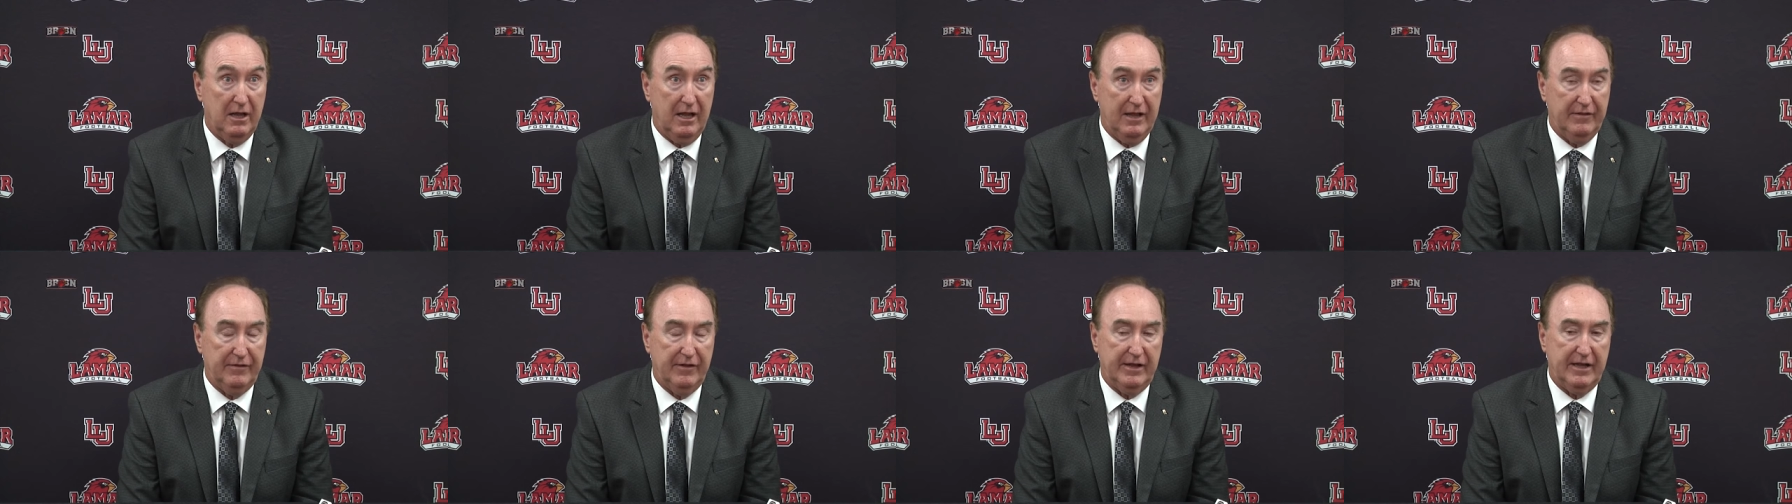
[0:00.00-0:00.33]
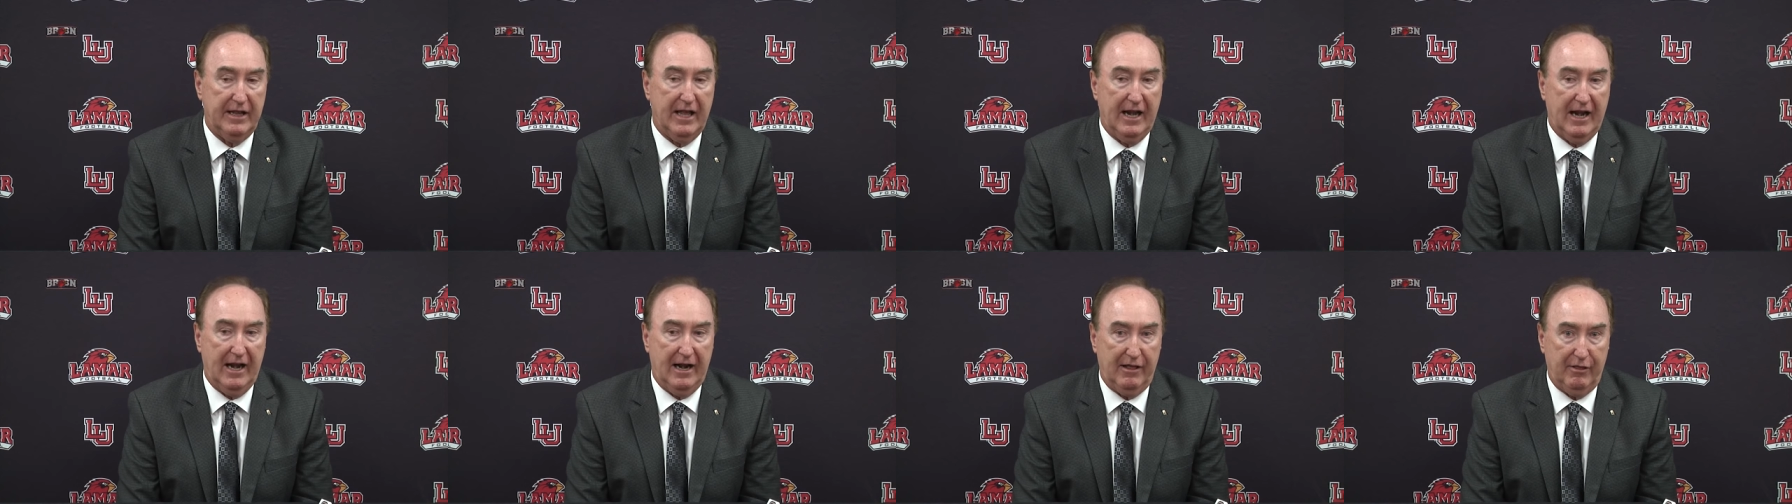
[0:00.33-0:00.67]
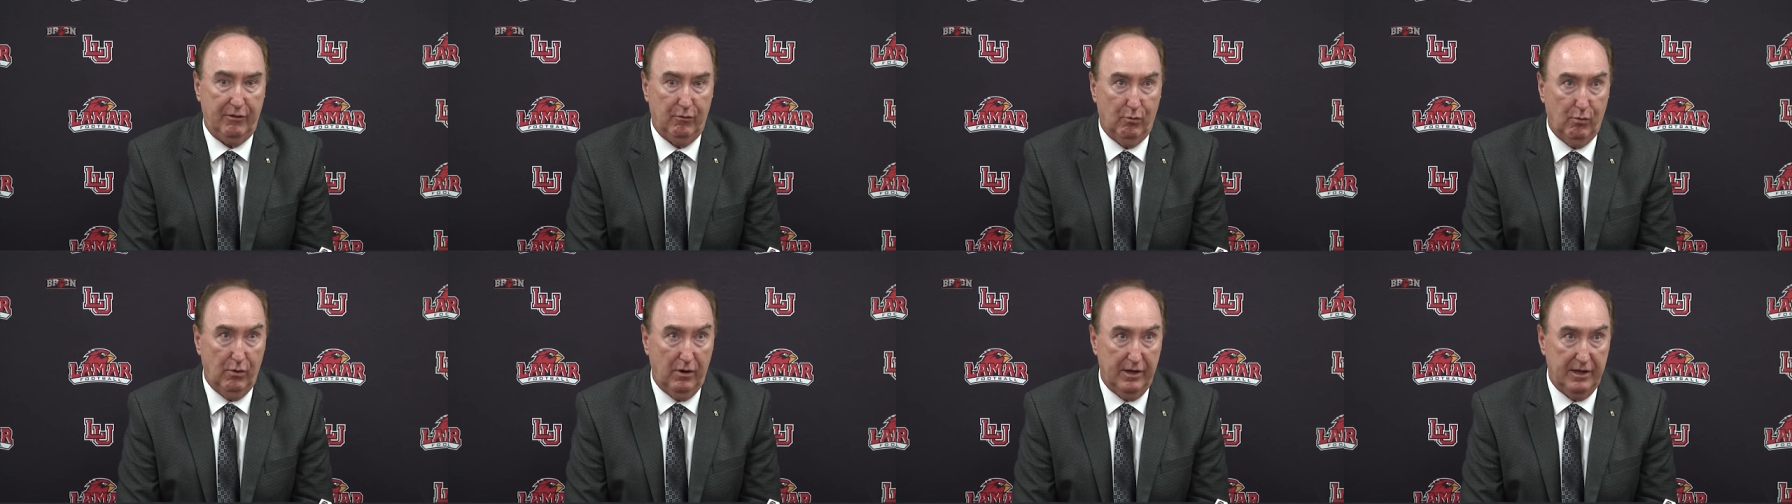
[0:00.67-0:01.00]
and then get out of
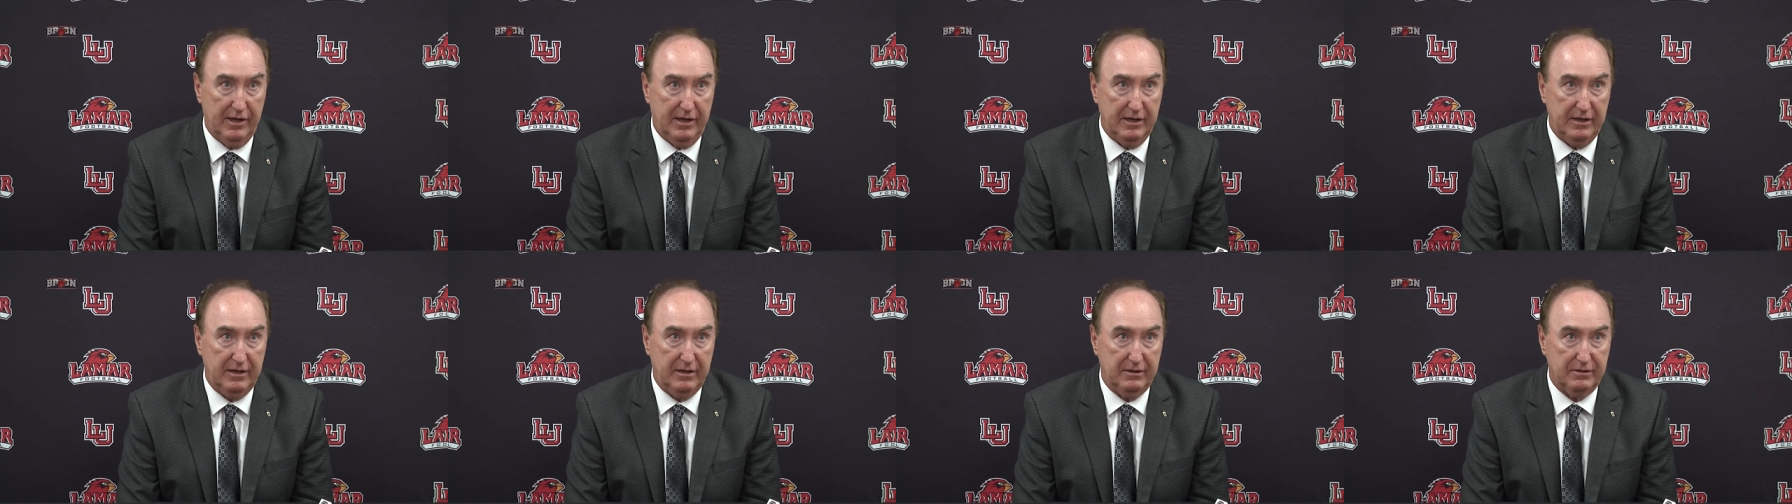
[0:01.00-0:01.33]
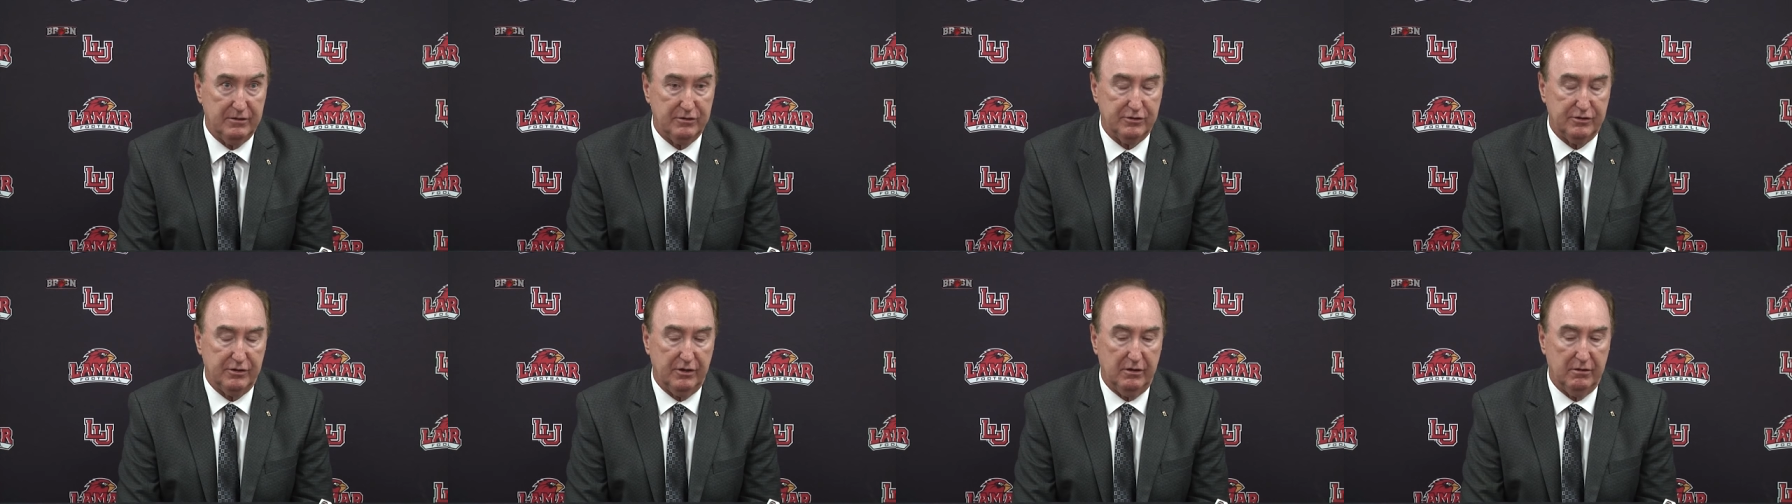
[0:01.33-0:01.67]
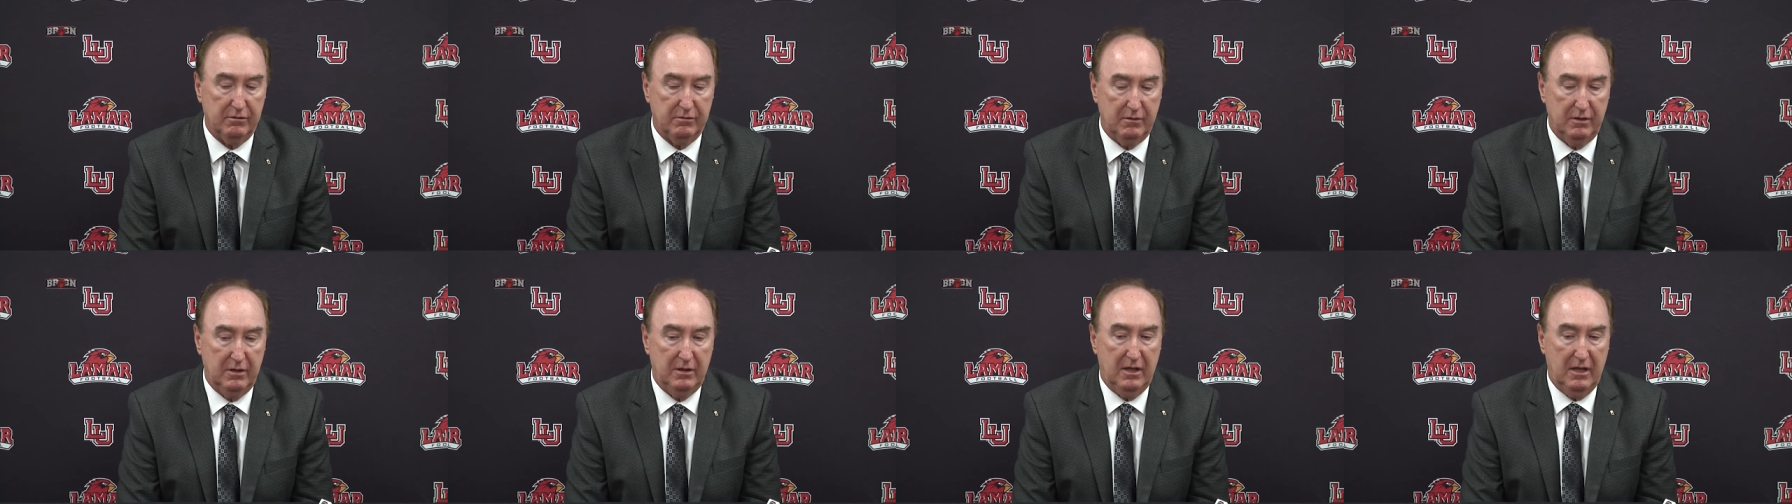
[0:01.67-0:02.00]
the way. So
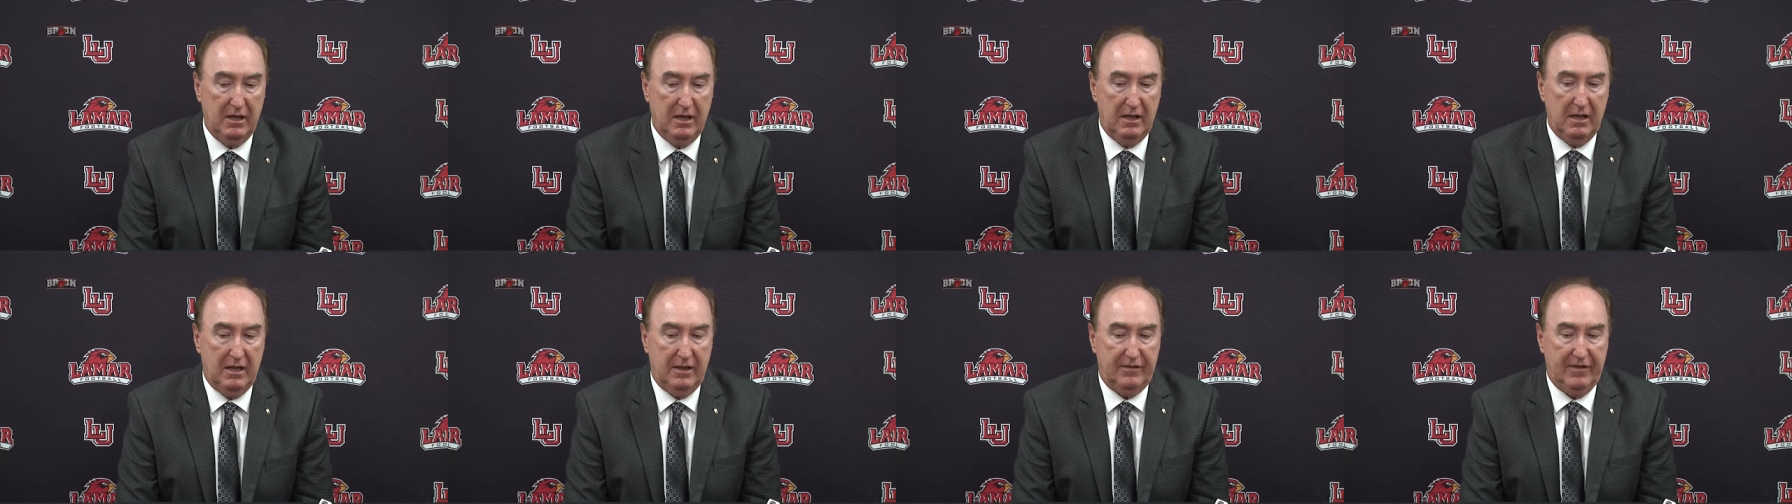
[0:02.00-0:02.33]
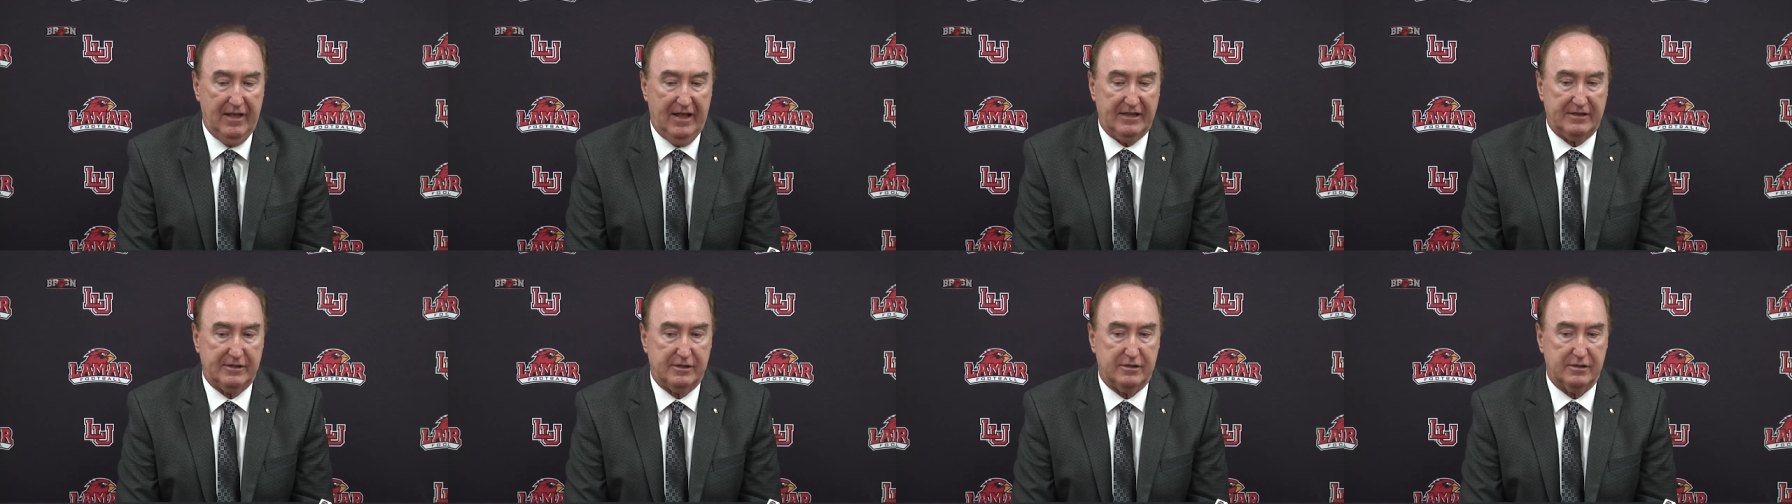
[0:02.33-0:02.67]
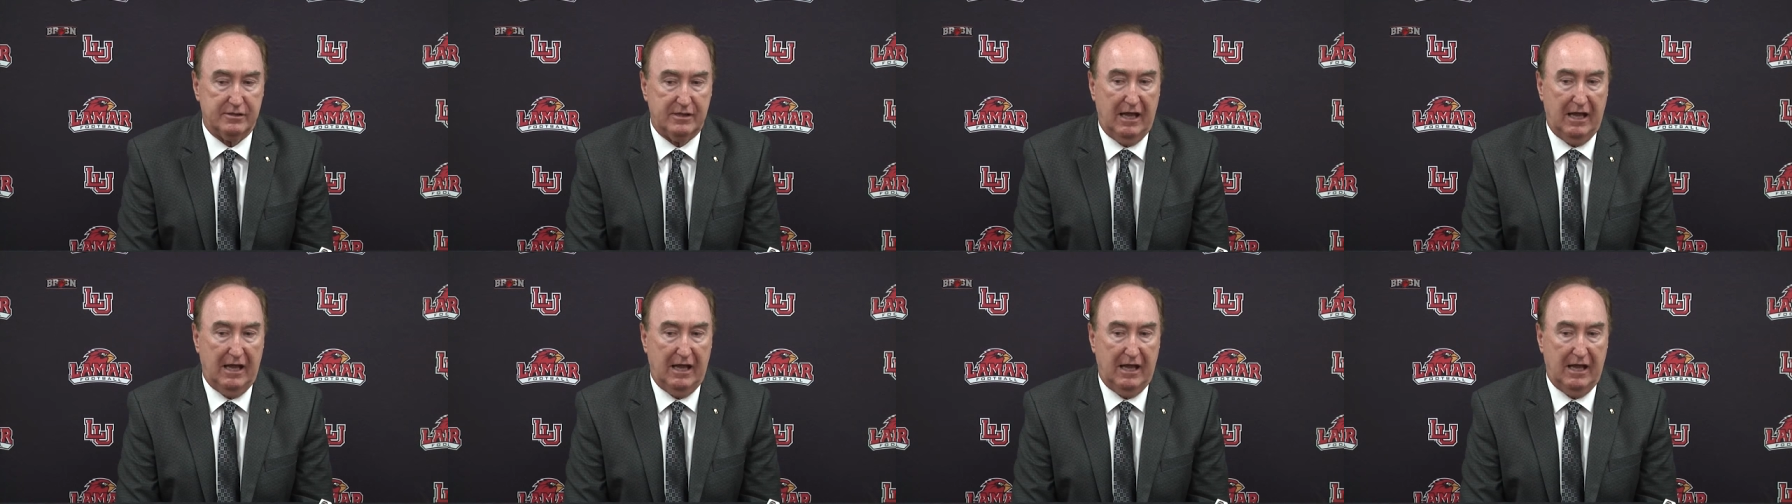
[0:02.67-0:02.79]
that's